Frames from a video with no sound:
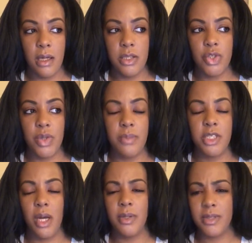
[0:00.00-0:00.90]
dream
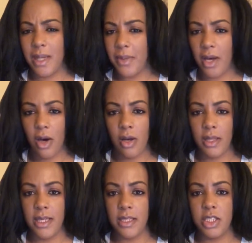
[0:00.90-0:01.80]
job. It was like my
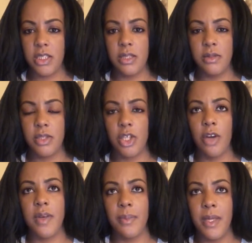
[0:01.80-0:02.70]
calling, just
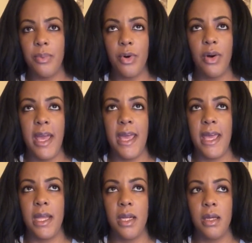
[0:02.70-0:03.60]
serving people
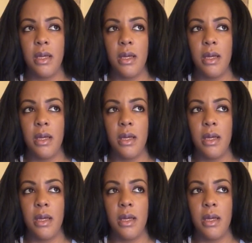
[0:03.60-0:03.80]
and